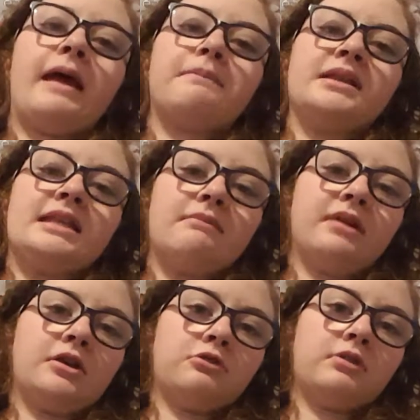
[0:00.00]

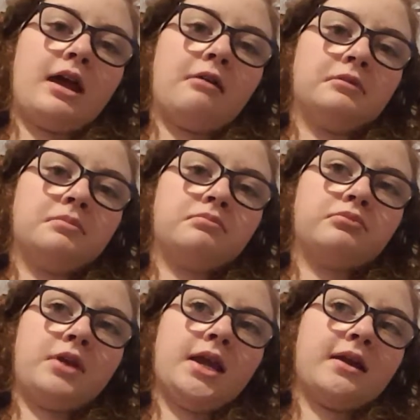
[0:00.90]
epidemic or
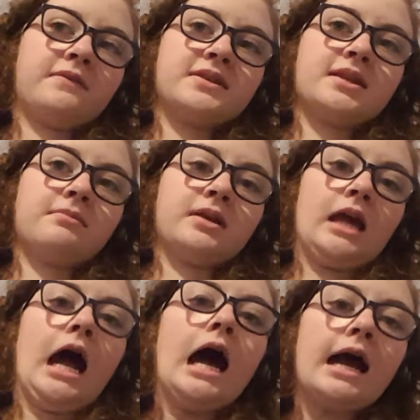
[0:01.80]
outbreak of some
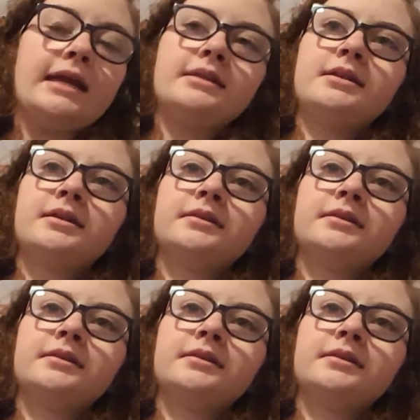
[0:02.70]
kind.